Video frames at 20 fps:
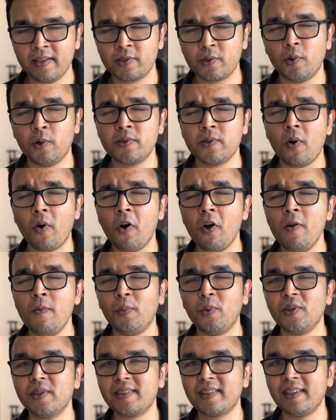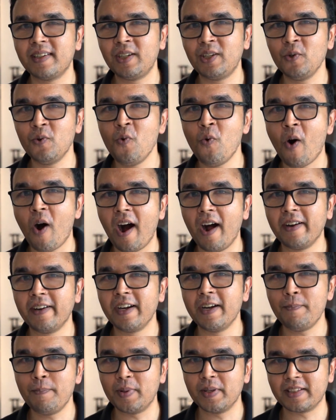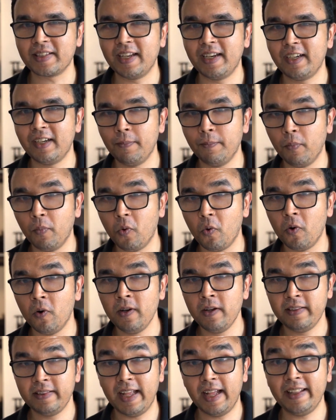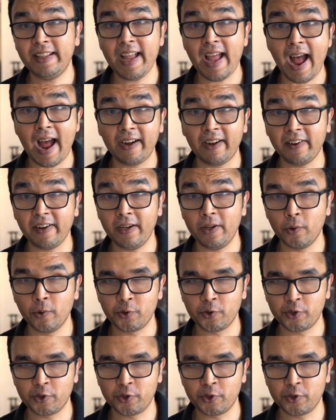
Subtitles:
scores almost 200% more than the Adreno